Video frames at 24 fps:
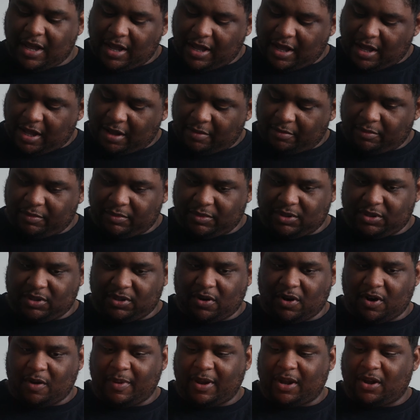Turn
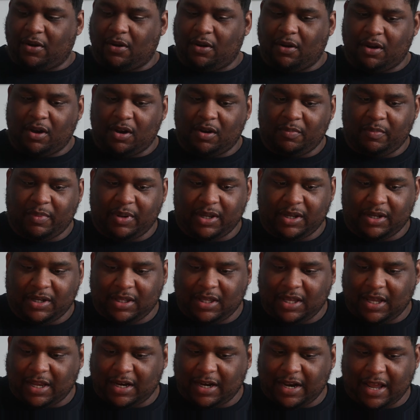it back on.
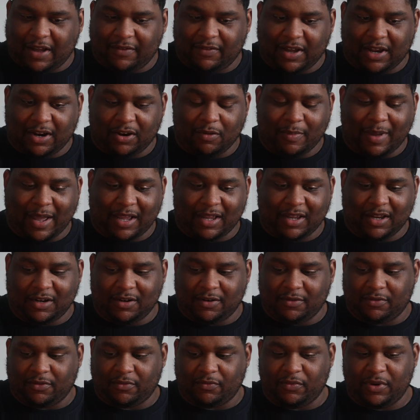But yeah, now I've got to go back
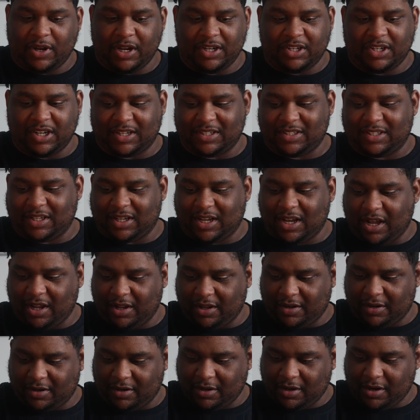and readjust the
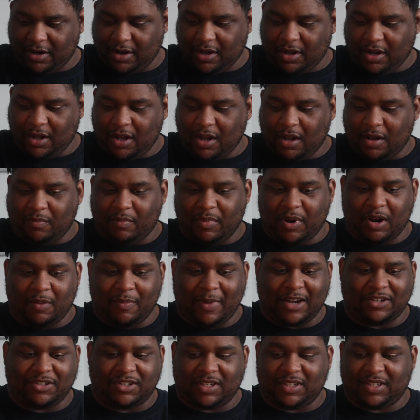color. But
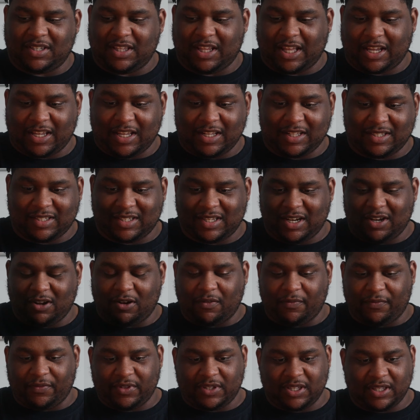as you can see, like, it's sitting
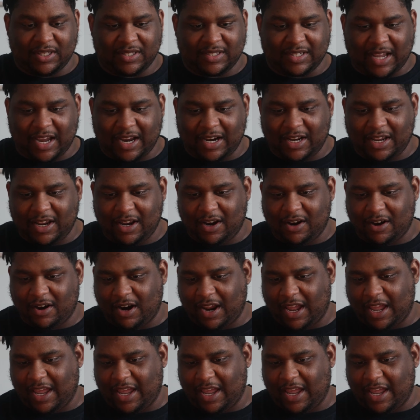off to the side here.